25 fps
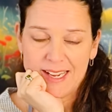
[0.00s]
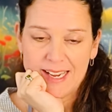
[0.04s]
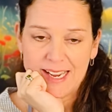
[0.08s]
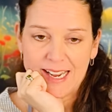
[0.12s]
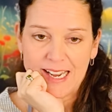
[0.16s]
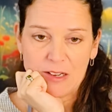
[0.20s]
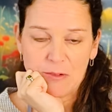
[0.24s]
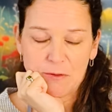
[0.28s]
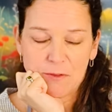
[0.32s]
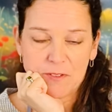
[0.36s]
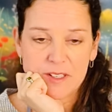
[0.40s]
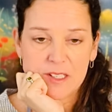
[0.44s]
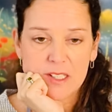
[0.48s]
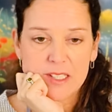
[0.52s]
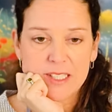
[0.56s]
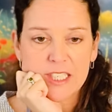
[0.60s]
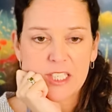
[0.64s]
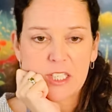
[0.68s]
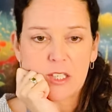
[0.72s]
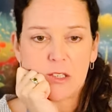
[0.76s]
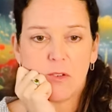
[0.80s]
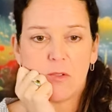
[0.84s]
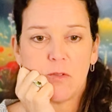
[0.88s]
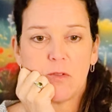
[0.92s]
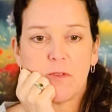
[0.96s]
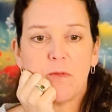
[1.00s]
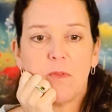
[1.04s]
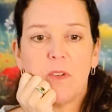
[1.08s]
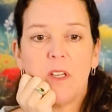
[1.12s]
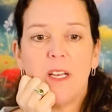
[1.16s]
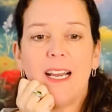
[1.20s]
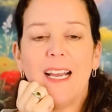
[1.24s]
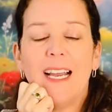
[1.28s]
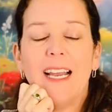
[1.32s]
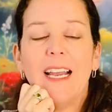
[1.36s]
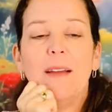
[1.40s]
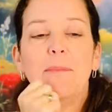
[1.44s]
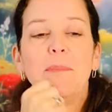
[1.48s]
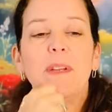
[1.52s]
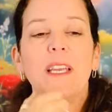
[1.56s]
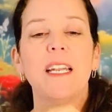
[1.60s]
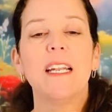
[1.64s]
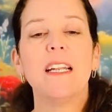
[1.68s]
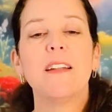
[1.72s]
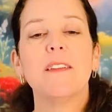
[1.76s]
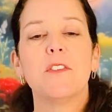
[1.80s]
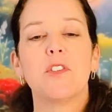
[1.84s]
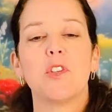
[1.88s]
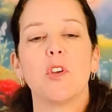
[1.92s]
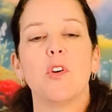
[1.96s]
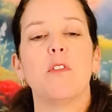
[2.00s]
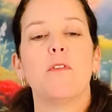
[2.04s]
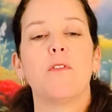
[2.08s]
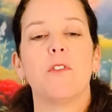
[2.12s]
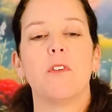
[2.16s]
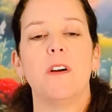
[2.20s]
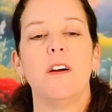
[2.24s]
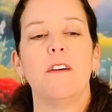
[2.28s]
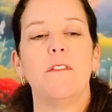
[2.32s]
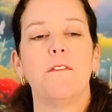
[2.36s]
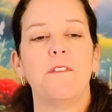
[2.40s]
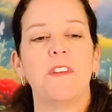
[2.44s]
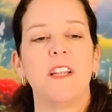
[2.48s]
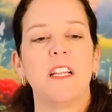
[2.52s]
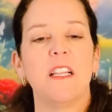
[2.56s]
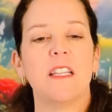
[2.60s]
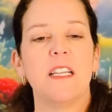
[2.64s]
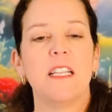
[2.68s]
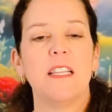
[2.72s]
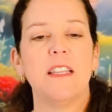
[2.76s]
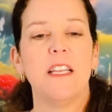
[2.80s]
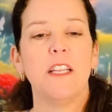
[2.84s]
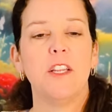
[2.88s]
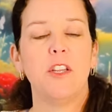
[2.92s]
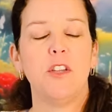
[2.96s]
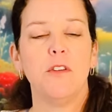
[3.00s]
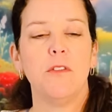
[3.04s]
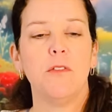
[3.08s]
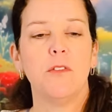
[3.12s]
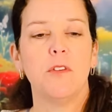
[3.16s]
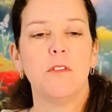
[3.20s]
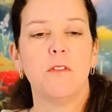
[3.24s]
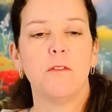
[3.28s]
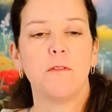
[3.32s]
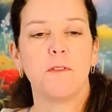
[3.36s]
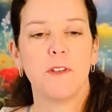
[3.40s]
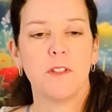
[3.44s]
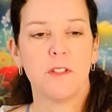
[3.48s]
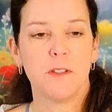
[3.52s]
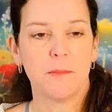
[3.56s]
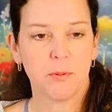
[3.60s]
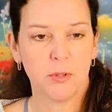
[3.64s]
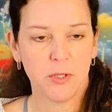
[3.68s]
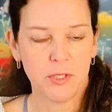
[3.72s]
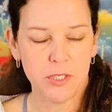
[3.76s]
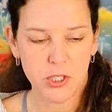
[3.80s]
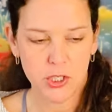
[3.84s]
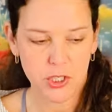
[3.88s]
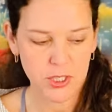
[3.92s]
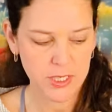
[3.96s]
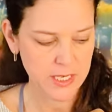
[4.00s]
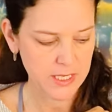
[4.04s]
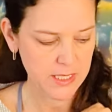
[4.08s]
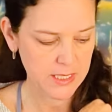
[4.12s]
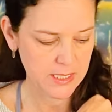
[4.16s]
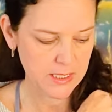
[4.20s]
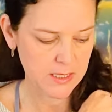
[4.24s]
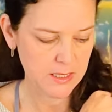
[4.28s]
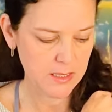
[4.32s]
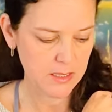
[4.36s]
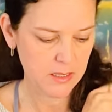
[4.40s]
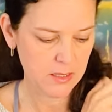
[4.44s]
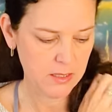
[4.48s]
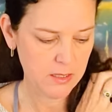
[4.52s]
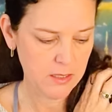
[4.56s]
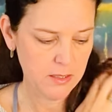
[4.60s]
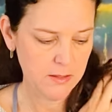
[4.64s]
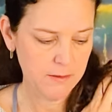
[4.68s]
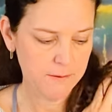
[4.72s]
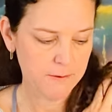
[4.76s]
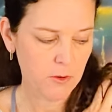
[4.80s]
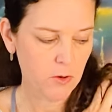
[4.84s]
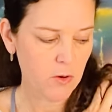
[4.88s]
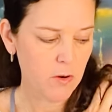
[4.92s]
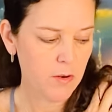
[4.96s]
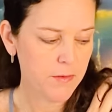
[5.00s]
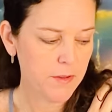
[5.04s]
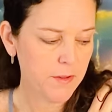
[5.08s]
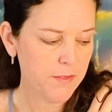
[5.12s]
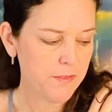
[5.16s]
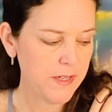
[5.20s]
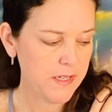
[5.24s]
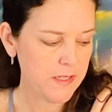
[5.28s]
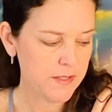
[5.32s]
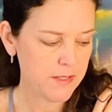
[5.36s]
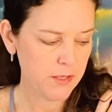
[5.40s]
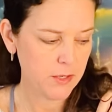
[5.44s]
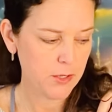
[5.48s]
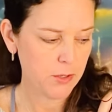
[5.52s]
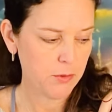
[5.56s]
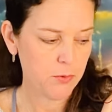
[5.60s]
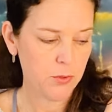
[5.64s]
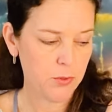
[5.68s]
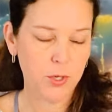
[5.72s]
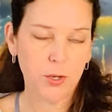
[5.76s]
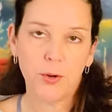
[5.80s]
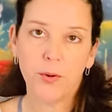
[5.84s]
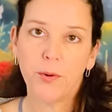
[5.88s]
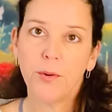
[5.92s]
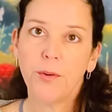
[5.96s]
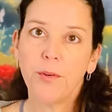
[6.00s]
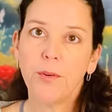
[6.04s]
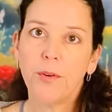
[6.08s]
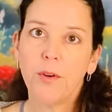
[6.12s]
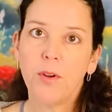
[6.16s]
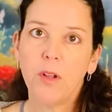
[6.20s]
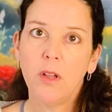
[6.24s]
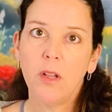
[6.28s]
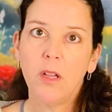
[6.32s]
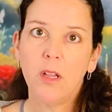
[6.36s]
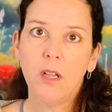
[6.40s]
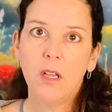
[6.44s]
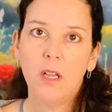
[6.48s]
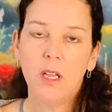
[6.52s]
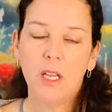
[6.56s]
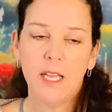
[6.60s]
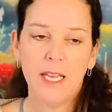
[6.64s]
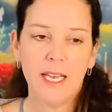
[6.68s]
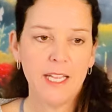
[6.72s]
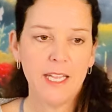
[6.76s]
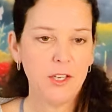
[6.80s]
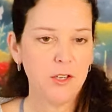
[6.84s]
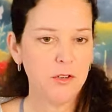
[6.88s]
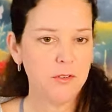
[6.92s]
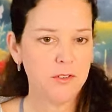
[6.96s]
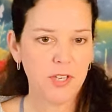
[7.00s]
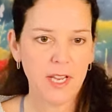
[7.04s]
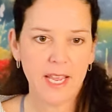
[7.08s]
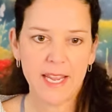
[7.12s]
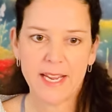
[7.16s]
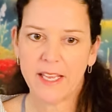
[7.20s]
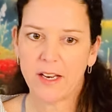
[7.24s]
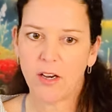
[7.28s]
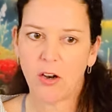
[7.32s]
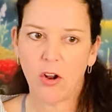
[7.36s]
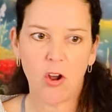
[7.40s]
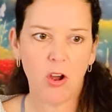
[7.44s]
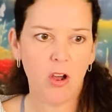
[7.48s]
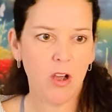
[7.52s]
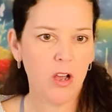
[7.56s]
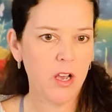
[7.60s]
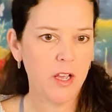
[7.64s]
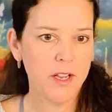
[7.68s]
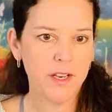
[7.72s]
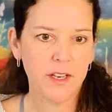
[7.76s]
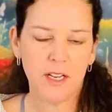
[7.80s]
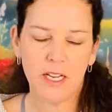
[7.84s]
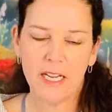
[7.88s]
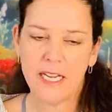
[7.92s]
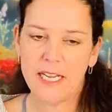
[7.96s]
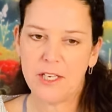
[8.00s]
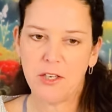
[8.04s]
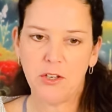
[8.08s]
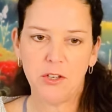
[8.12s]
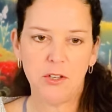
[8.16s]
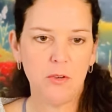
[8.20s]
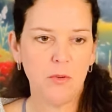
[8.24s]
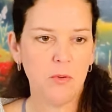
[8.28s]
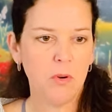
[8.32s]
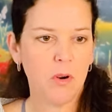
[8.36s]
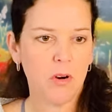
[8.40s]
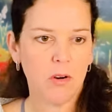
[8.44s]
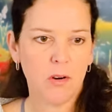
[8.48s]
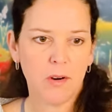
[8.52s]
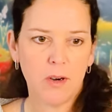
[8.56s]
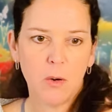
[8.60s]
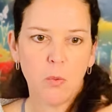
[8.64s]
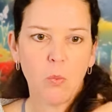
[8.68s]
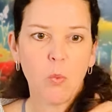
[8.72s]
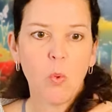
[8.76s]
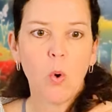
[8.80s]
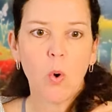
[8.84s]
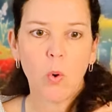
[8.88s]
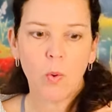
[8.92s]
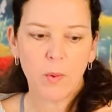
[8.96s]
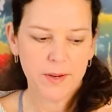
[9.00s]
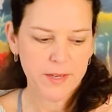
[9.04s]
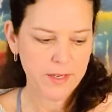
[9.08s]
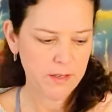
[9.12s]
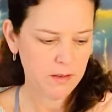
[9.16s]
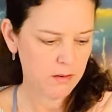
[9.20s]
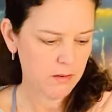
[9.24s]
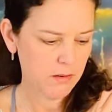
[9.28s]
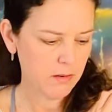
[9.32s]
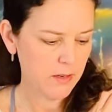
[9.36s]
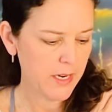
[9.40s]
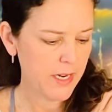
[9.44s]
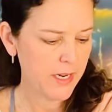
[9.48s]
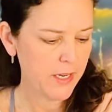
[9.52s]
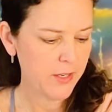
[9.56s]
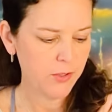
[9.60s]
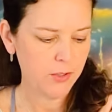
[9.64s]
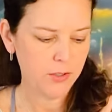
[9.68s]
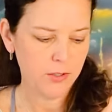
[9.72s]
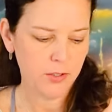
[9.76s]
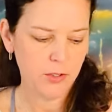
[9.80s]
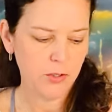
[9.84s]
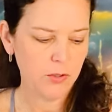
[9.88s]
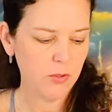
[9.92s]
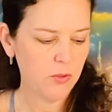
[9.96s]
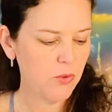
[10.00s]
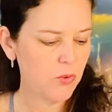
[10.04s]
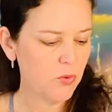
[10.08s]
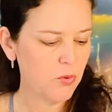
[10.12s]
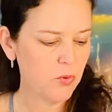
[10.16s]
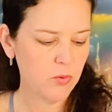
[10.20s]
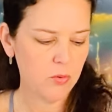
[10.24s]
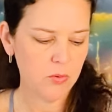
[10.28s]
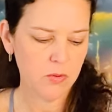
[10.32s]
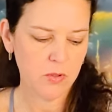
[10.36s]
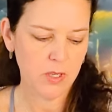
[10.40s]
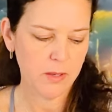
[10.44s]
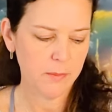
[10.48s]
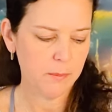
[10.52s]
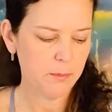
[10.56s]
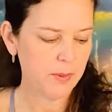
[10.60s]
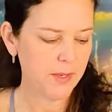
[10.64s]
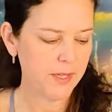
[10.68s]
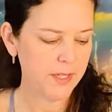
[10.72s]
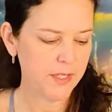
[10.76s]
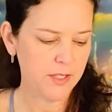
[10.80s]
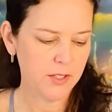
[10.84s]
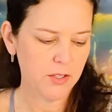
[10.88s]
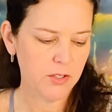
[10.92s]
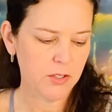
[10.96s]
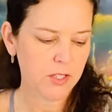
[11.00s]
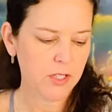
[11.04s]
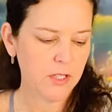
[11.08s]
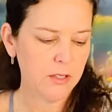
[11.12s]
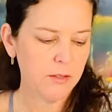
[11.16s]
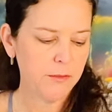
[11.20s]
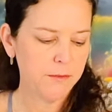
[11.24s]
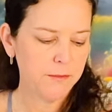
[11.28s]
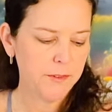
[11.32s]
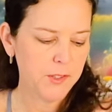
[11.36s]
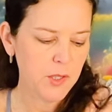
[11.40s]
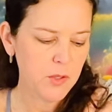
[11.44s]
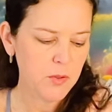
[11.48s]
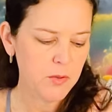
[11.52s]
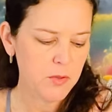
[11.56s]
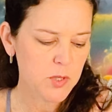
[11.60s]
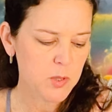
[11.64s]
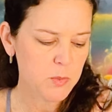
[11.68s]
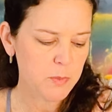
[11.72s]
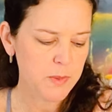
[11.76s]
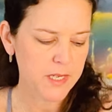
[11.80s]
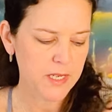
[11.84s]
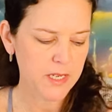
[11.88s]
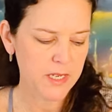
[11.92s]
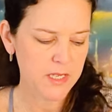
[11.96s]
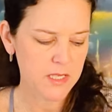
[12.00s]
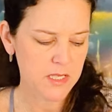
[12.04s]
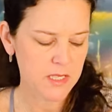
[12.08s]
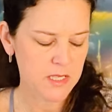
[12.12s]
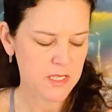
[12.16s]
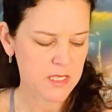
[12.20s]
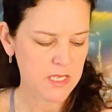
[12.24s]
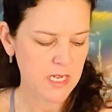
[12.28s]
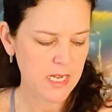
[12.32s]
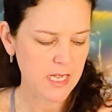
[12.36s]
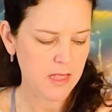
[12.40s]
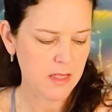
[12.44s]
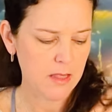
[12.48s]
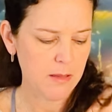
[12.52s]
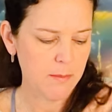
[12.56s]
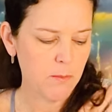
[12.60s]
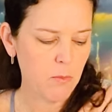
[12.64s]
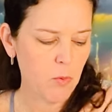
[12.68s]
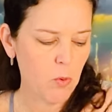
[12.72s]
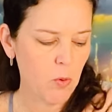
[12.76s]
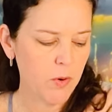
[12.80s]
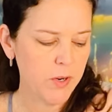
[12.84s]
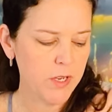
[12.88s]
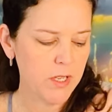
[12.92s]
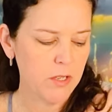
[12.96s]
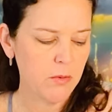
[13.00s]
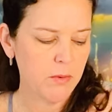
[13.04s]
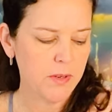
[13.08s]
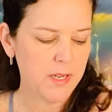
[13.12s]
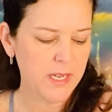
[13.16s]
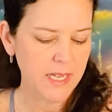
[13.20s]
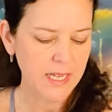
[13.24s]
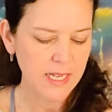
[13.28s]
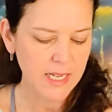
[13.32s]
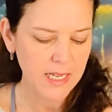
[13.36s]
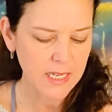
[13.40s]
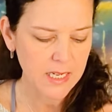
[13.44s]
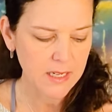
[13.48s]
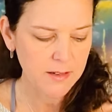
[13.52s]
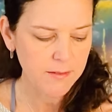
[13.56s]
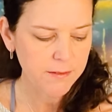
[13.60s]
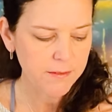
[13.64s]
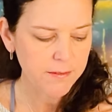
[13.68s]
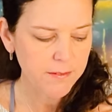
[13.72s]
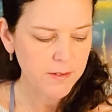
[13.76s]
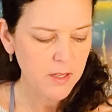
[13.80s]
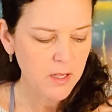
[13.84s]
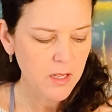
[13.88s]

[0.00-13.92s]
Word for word: I feel like you, I'm getting this overall feeling that you don't feel appreciated for all the things that you do. And you take it on and you are a warrior and you, but you're confused because it's like the more you give,